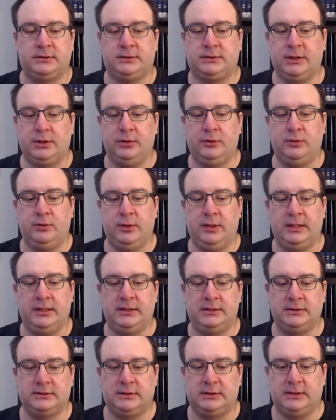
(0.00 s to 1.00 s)
Two
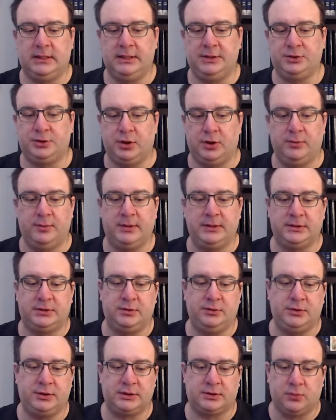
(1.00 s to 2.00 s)
is the Germans,
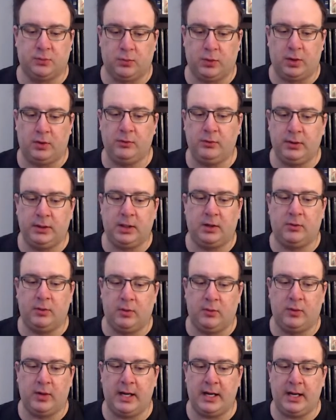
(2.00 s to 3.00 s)
who just won't go
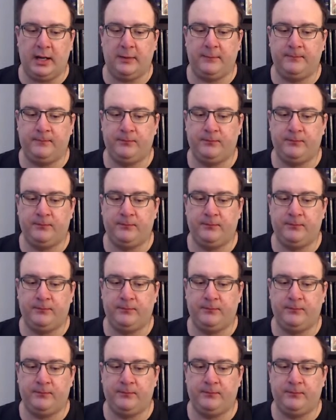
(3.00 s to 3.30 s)
away.